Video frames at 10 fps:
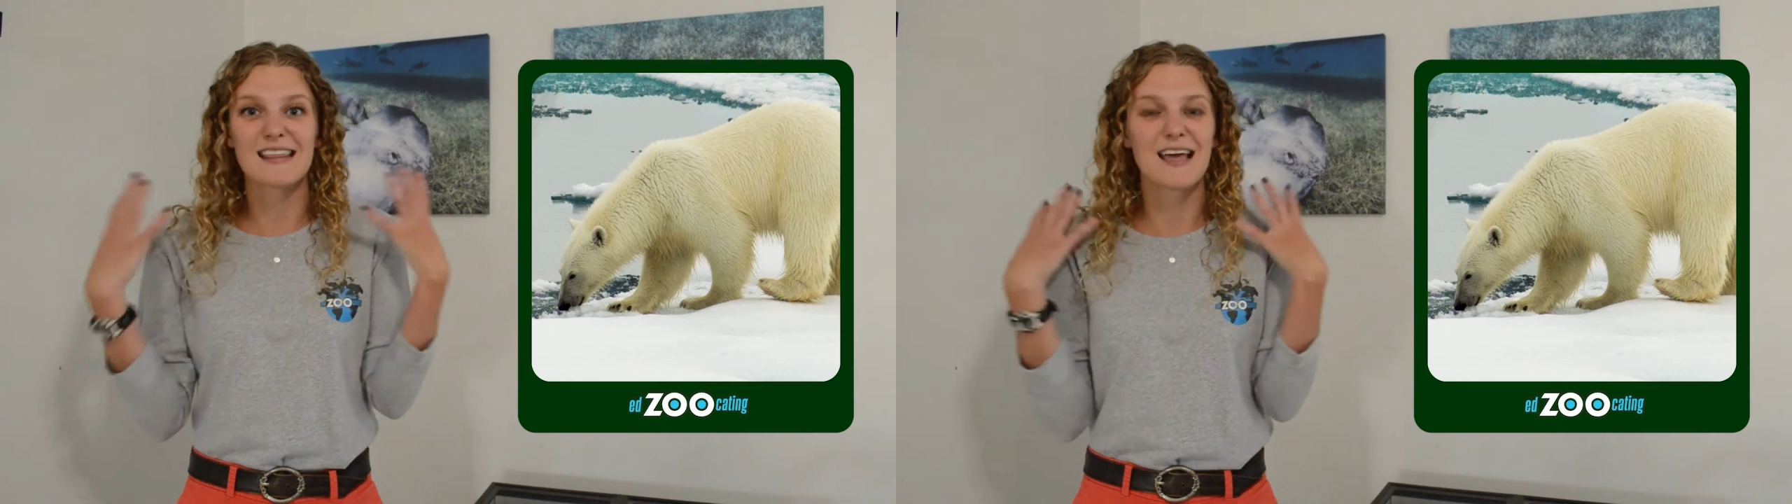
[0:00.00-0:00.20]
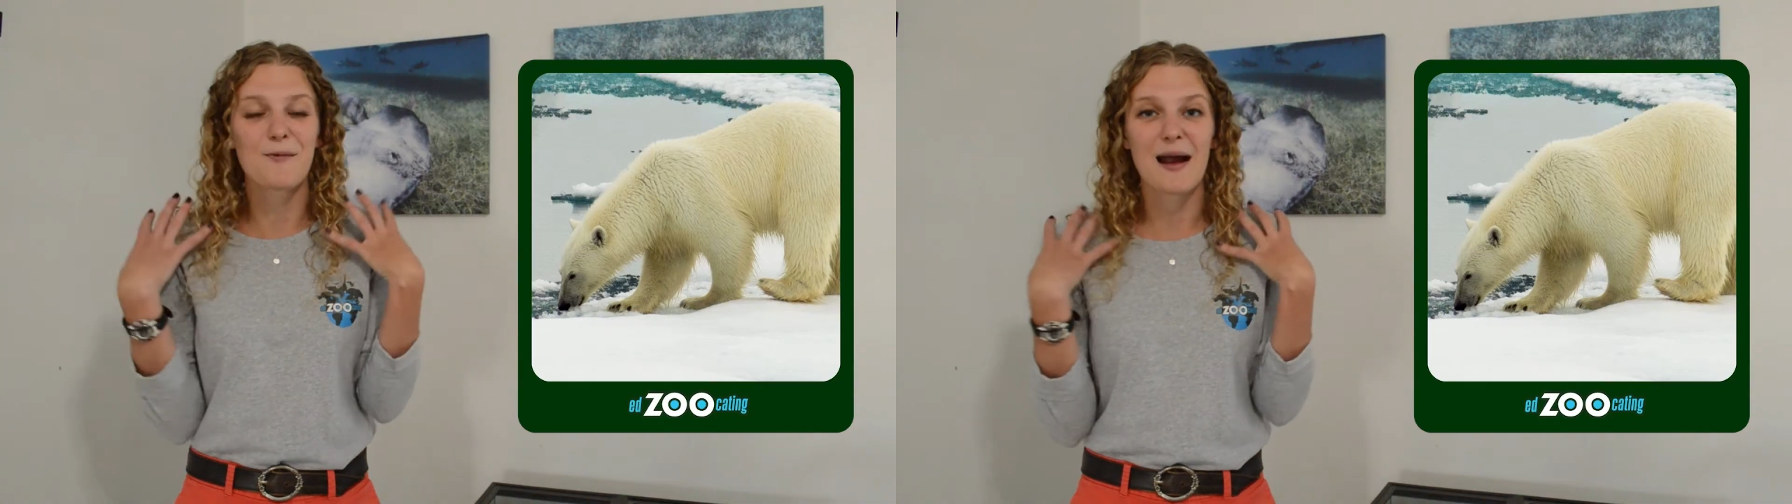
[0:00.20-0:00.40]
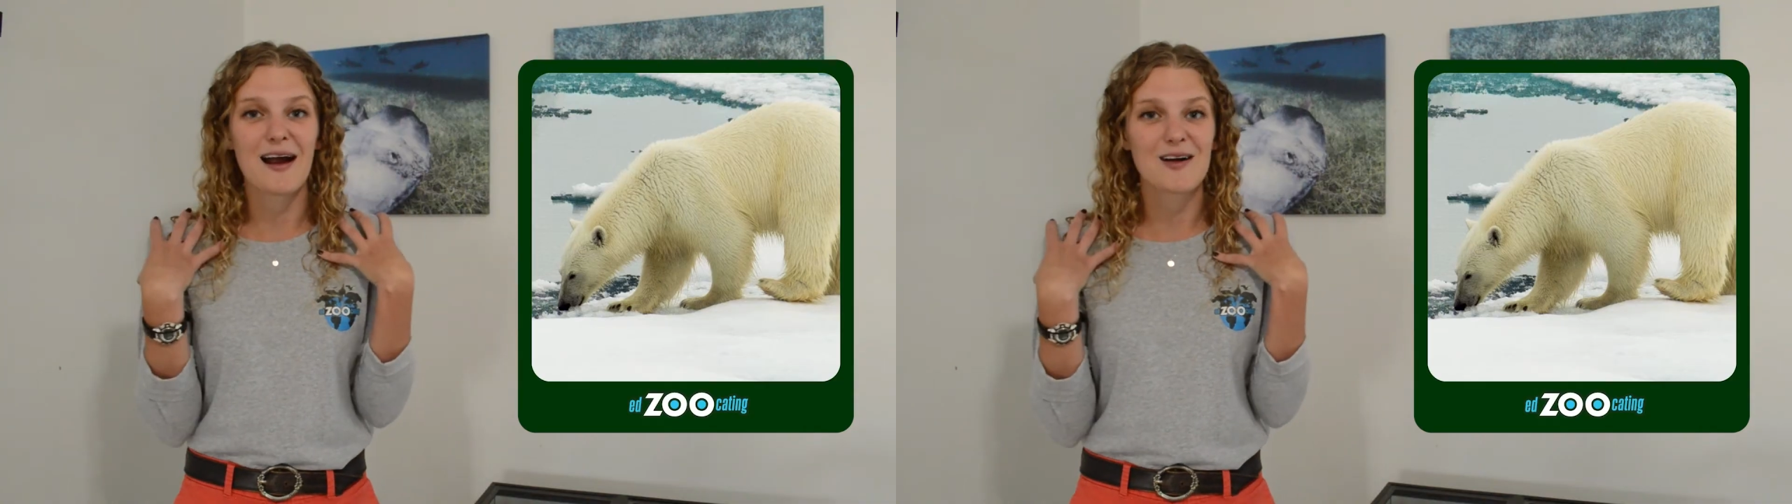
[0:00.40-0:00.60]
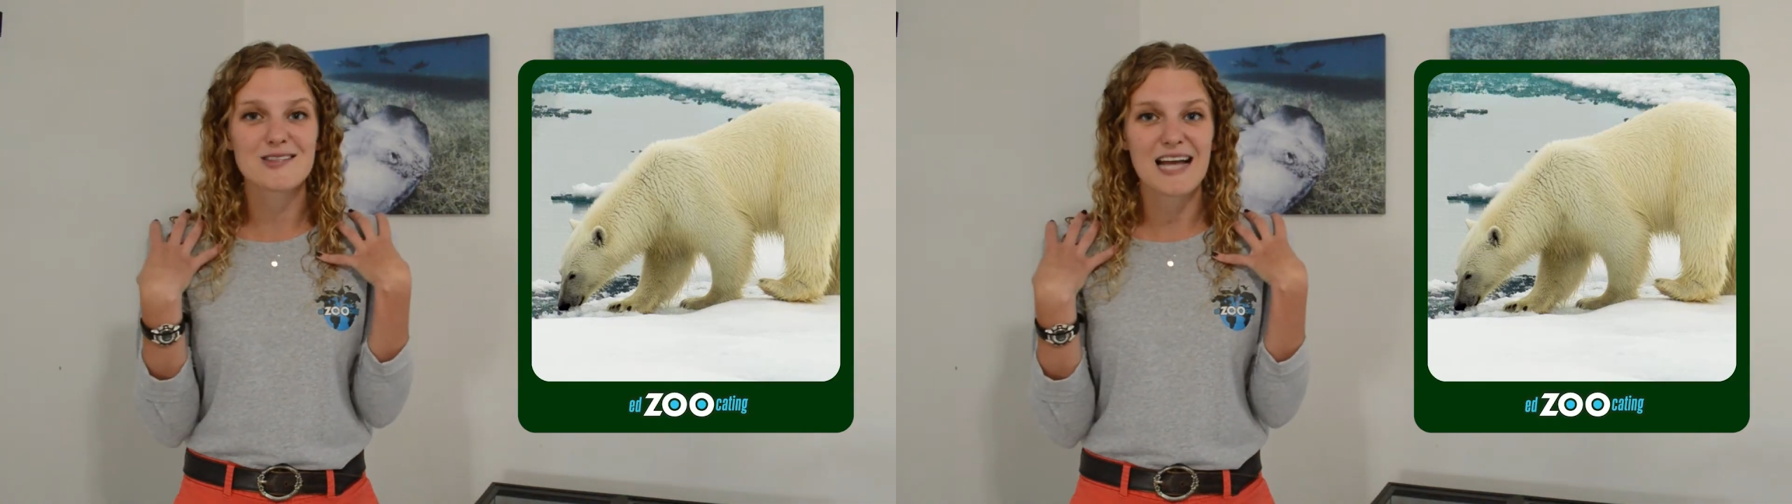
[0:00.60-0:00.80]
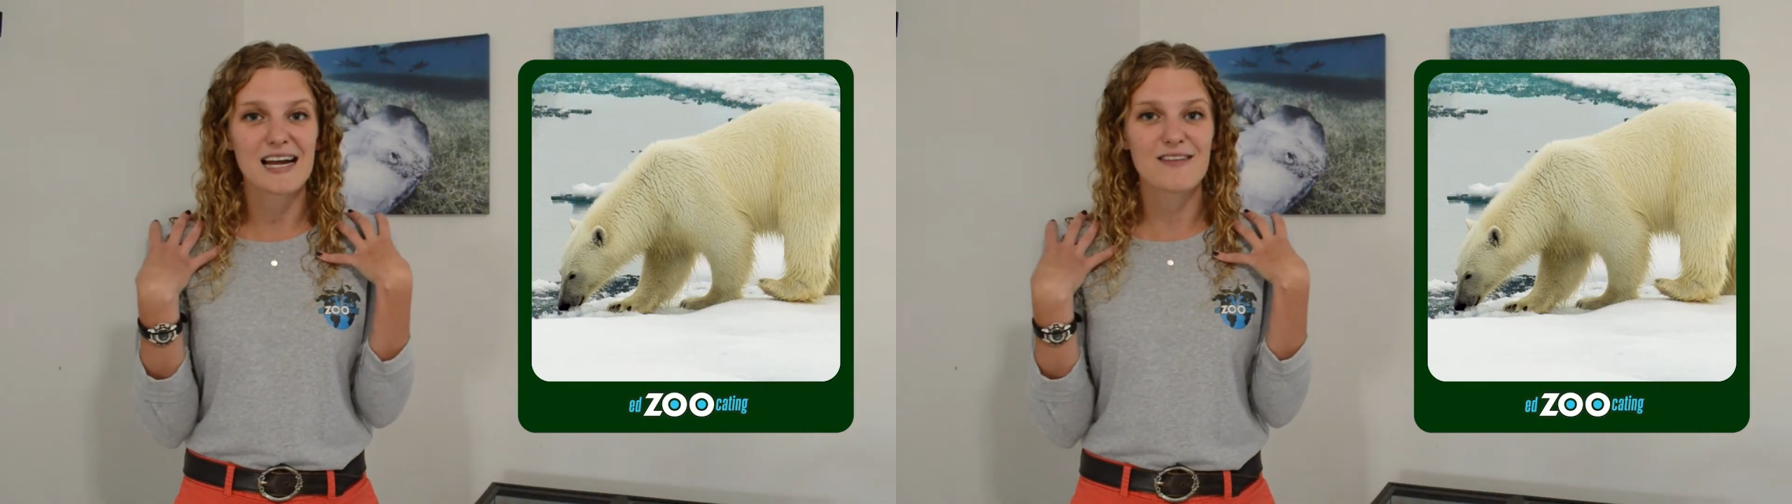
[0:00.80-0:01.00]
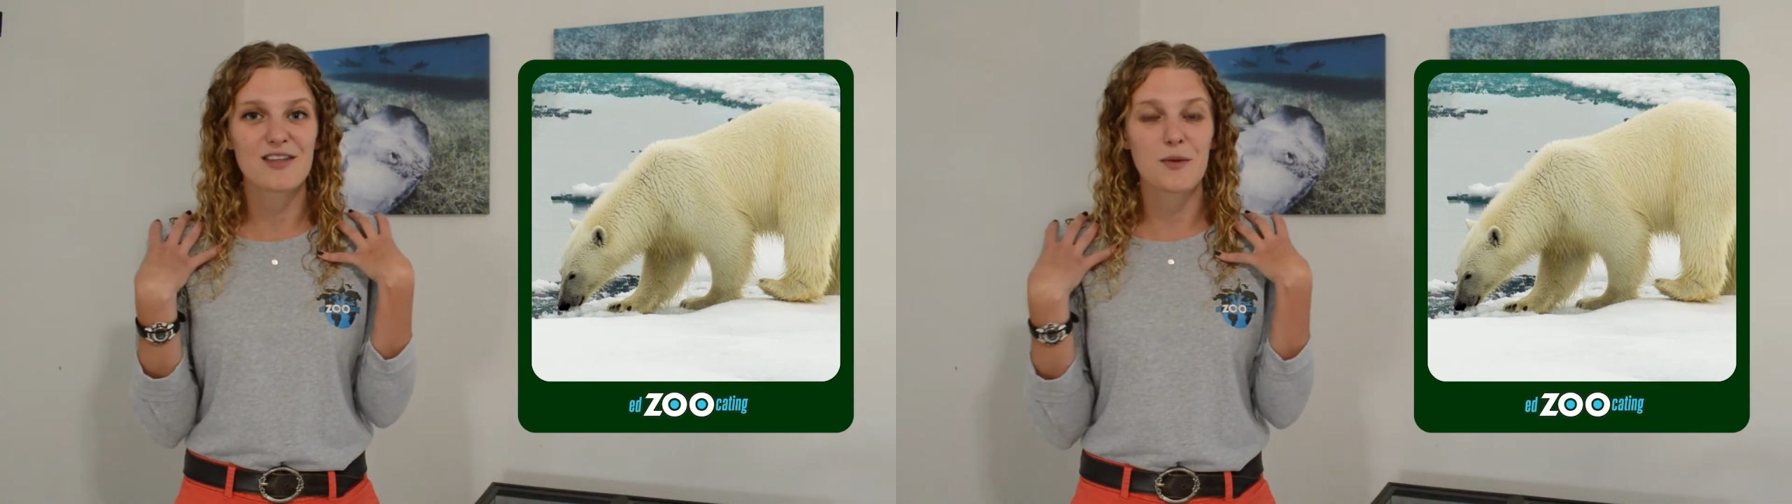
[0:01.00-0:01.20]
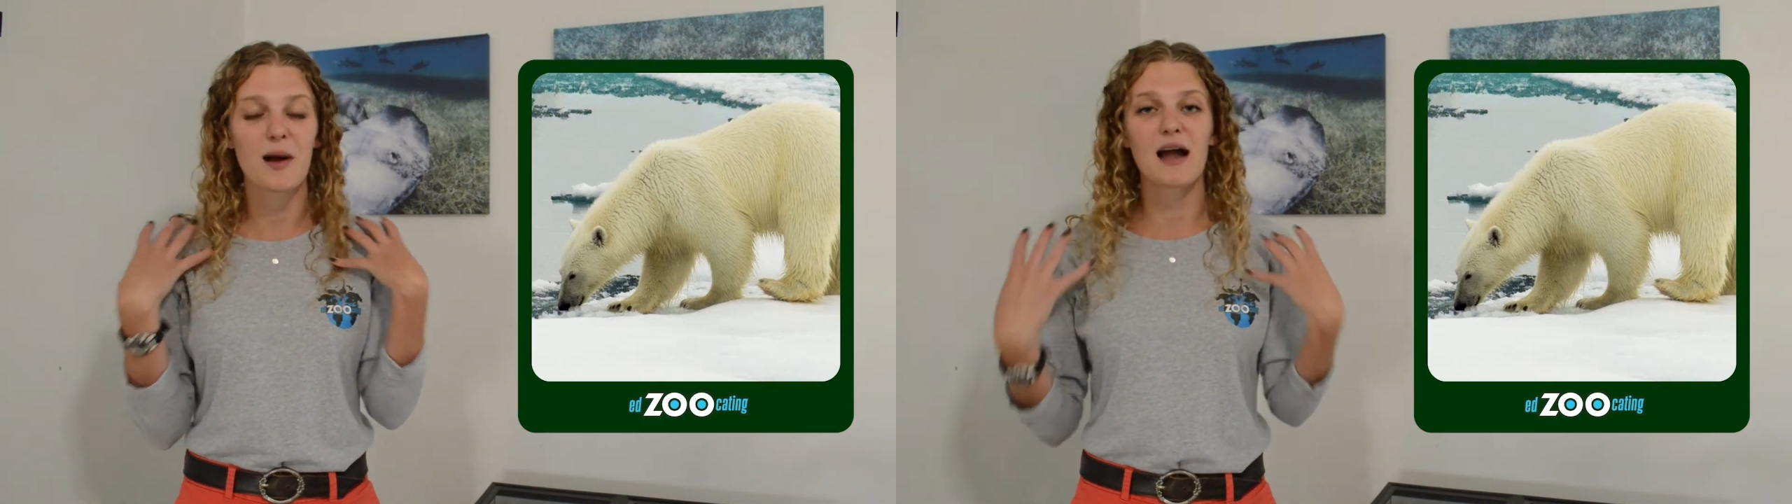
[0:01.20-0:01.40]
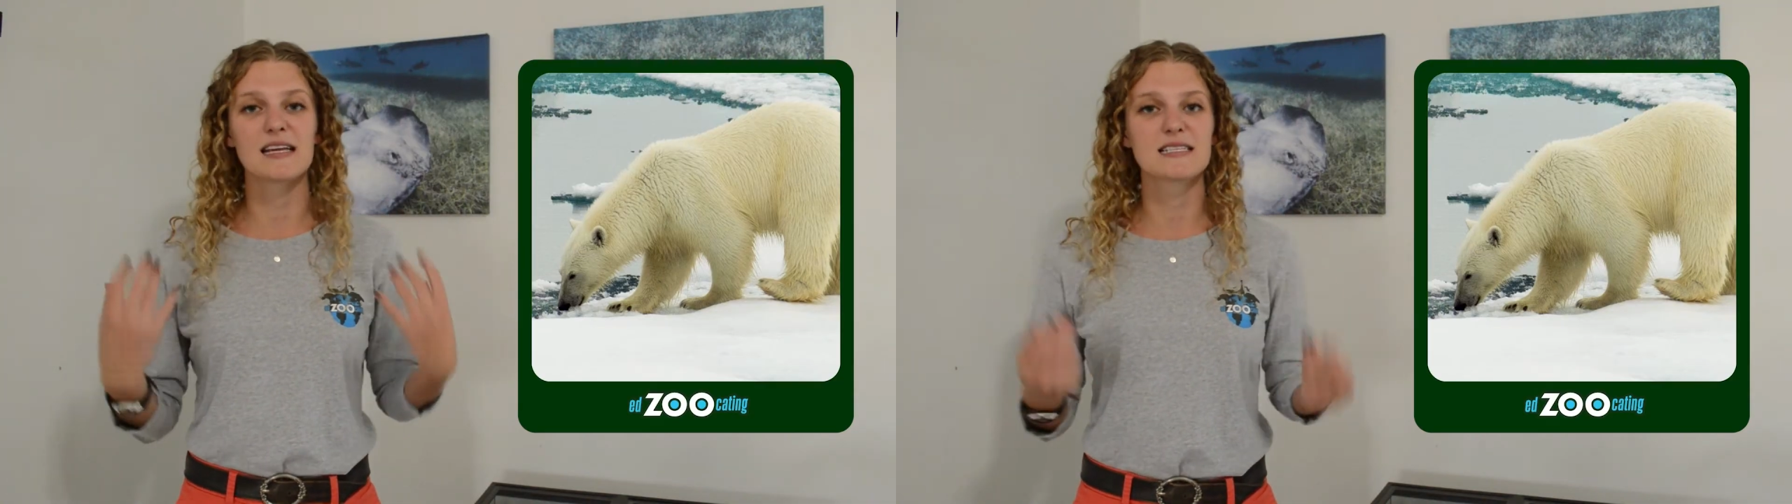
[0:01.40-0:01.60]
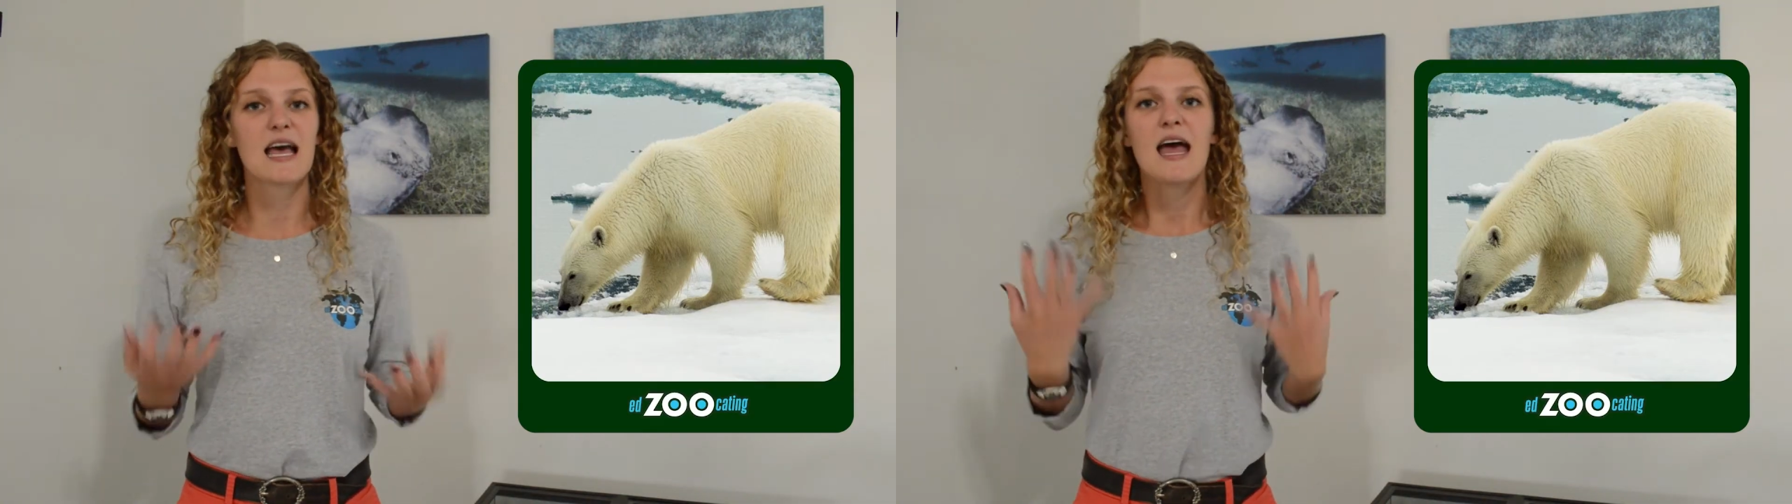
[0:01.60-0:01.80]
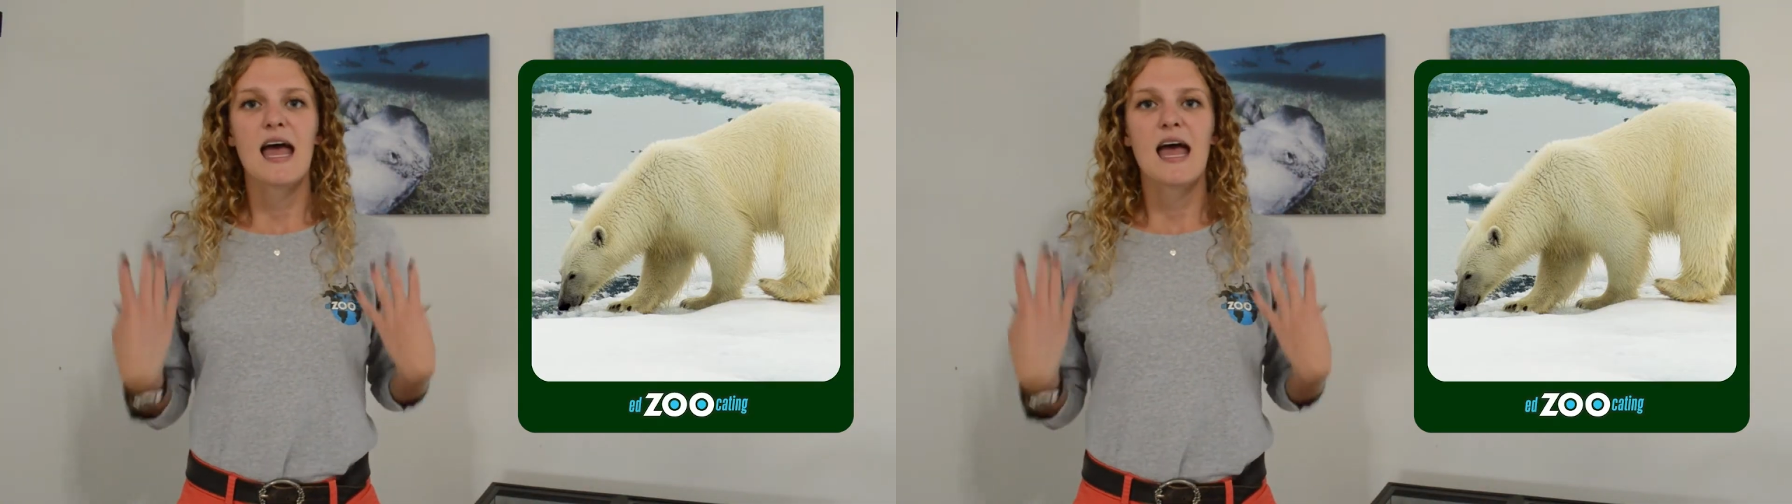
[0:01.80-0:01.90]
that they wear outside of their bodies,